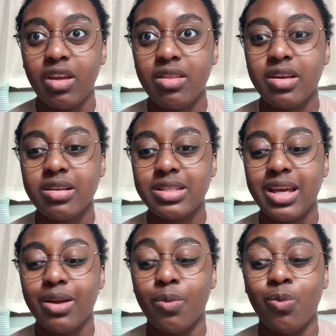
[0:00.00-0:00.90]
There's
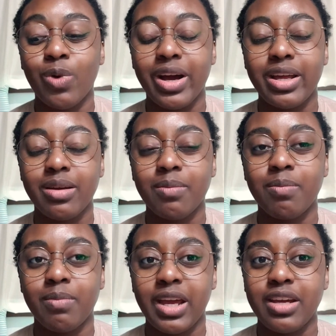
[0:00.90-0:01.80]
like one
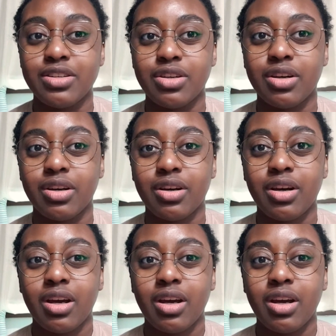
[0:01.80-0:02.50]
major